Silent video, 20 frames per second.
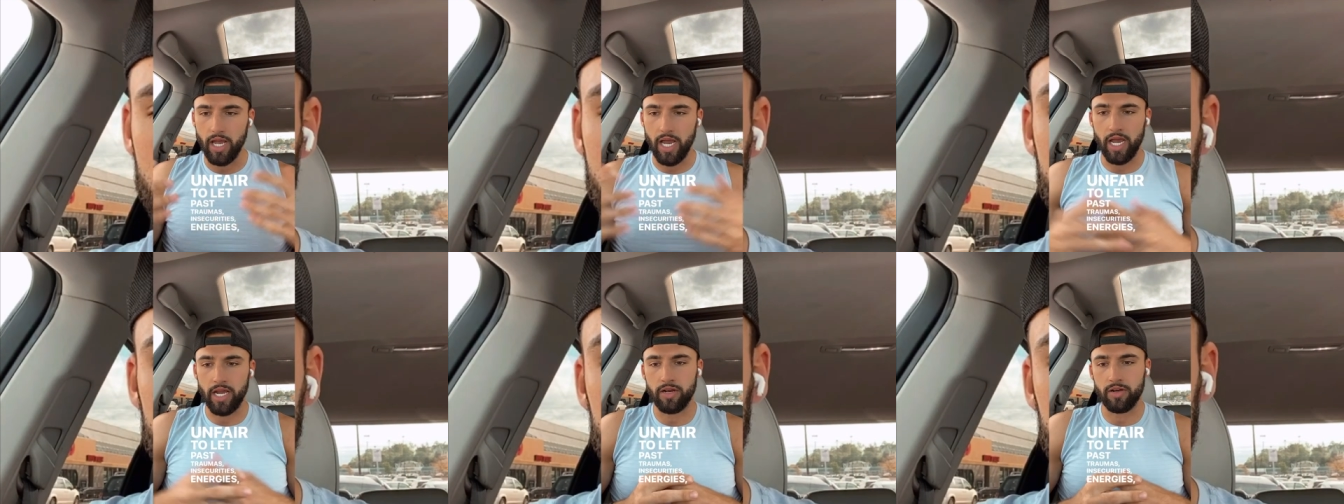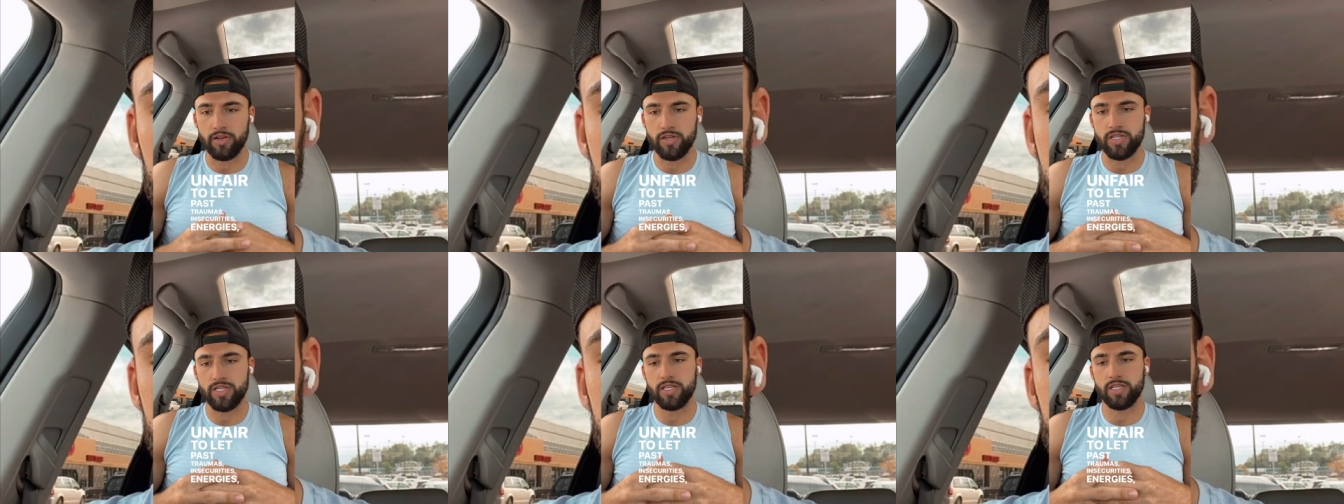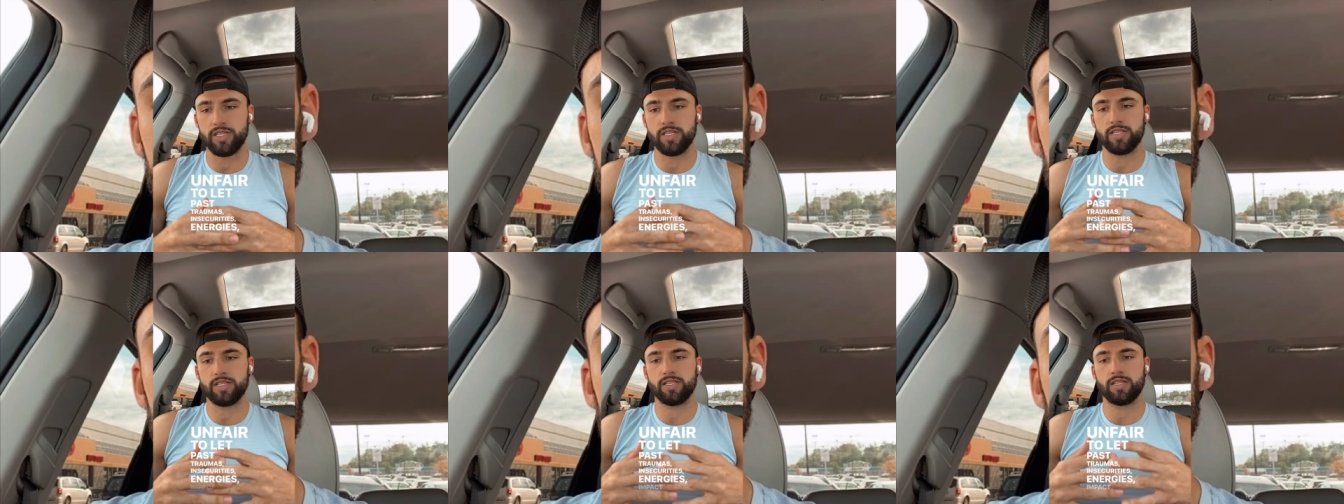
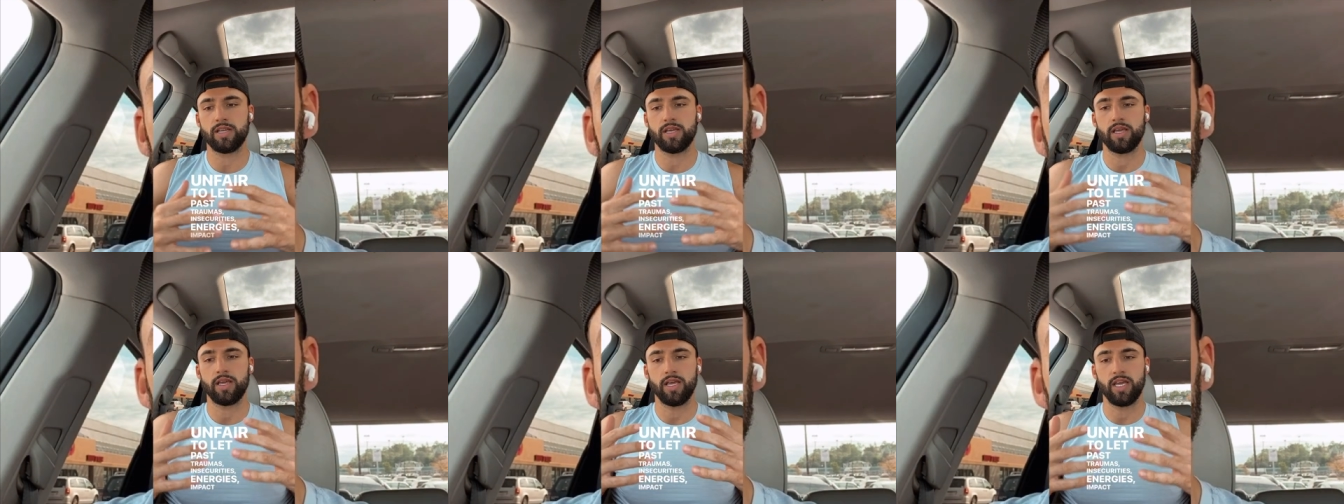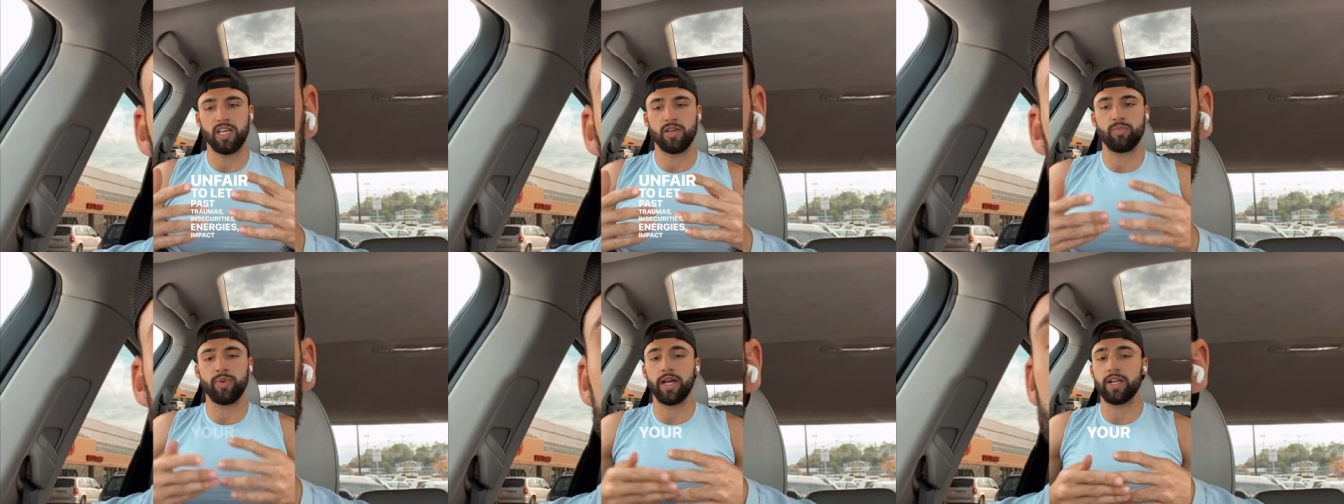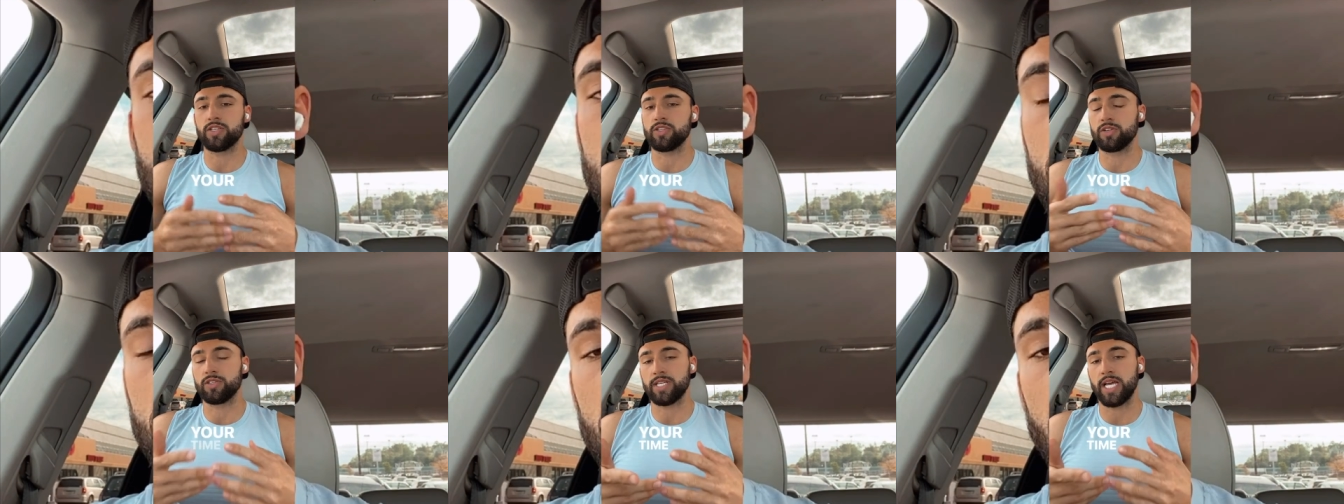energies
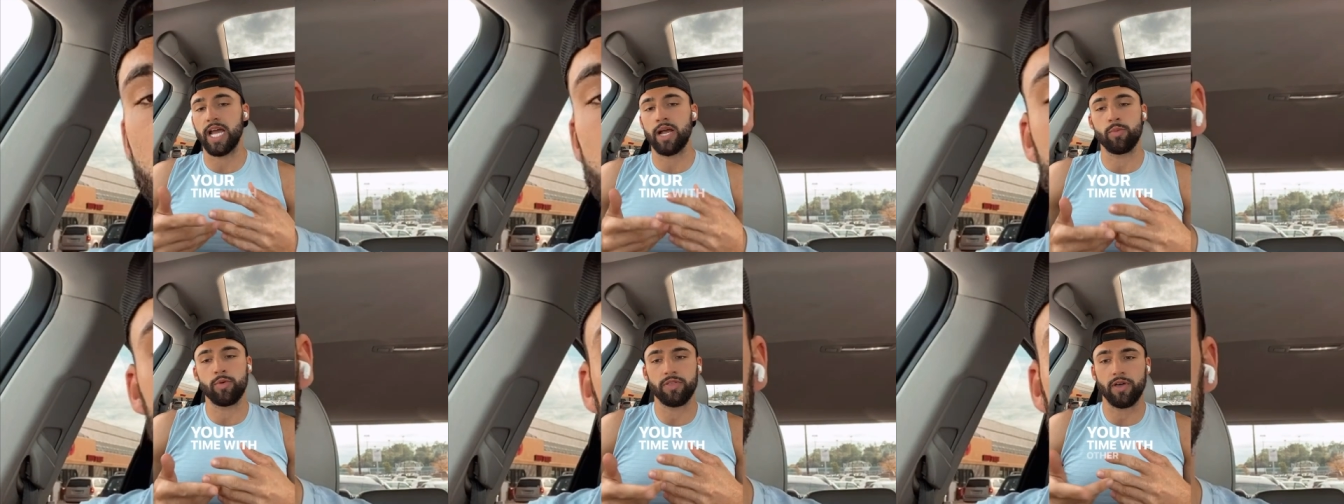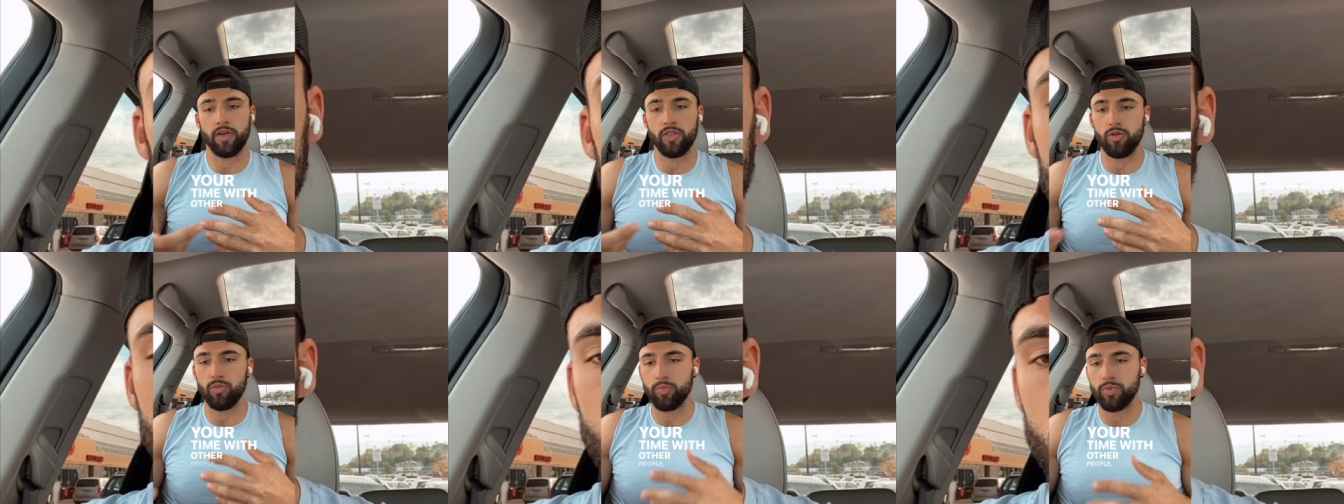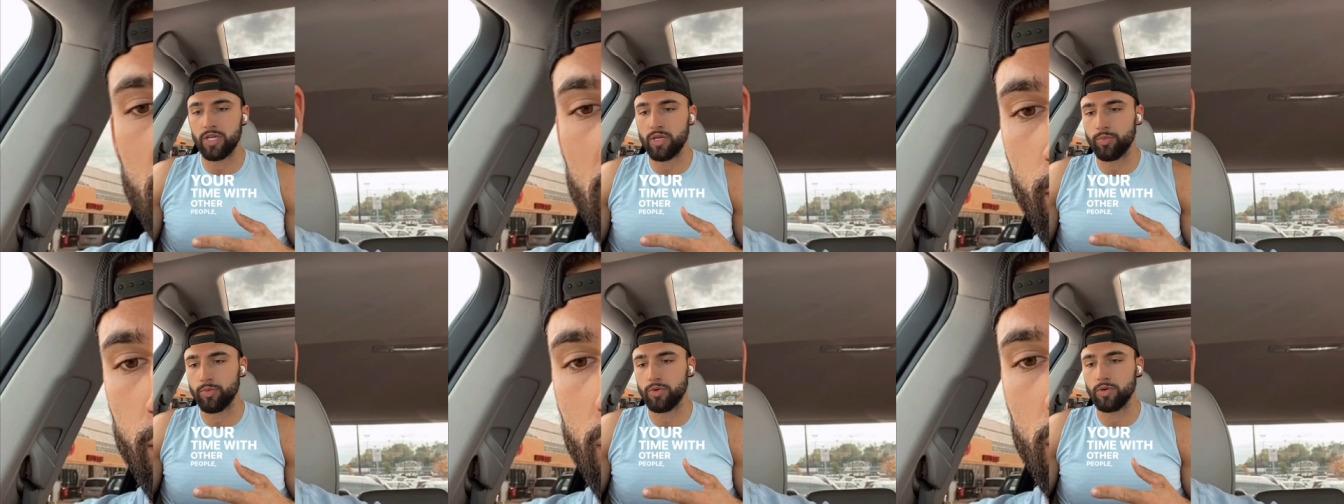impact your time with other
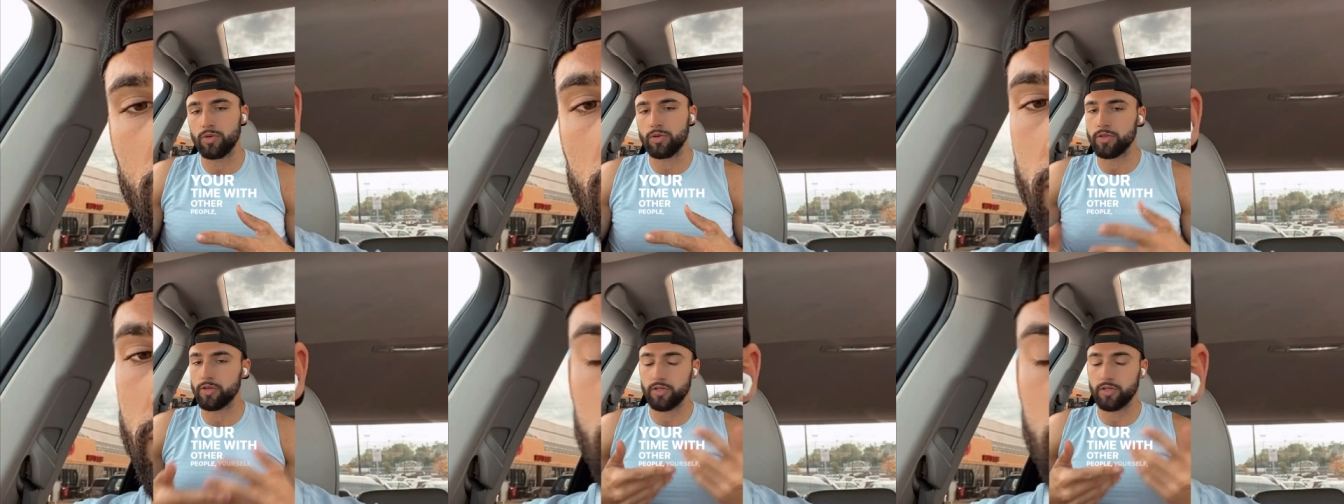people,